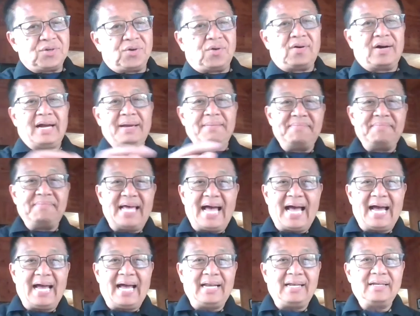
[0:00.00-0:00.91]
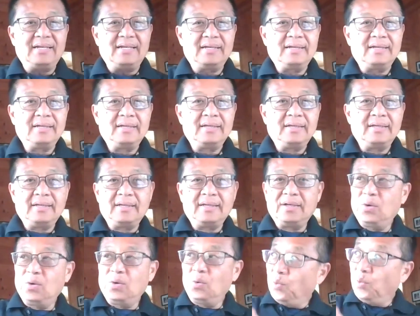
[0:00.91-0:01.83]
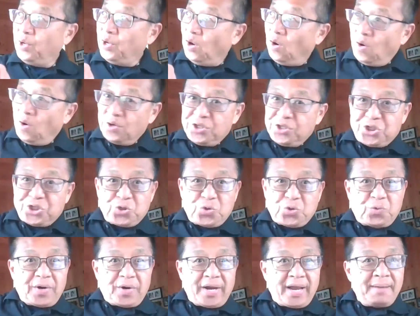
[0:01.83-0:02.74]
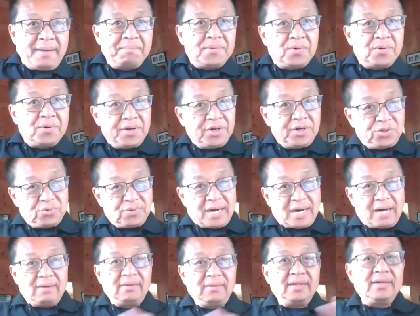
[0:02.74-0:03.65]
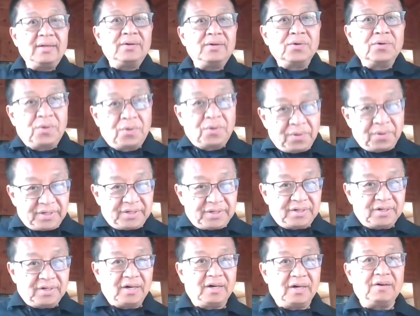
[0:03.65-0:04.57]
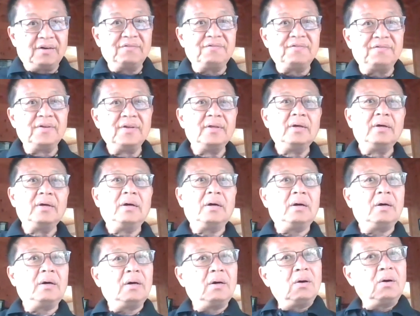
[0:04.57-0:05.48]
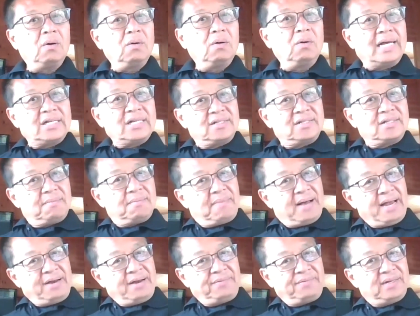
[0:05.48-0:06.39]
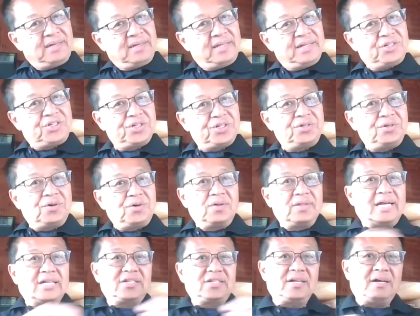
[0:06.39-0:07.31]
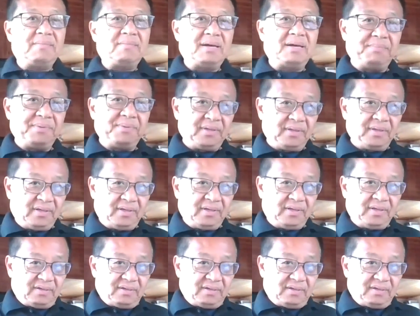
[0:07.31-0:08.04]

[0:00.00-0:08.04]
or I'm that, we all scramble into our little corner of, oh, that's not my religion or that's not my belief.